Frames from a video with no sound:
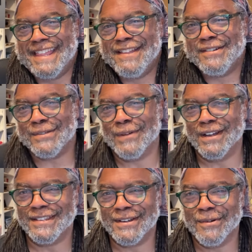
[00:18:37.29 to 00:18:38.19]
and then there's the
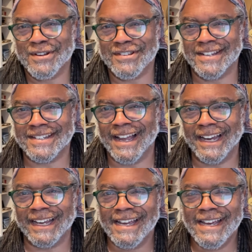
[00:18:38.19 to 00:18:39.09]
ones who are just
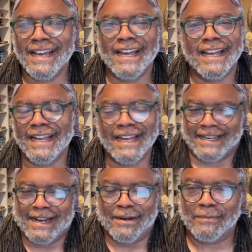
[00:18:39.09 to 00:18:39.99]
like,
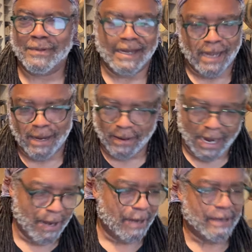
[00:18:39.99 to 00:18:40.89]
you know,
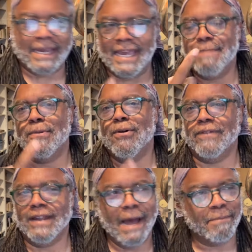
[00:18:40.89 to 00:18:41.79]
keep
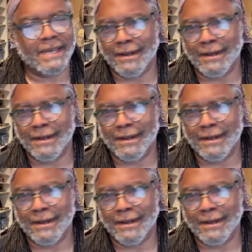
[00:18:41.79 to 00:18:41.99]
moving. I'm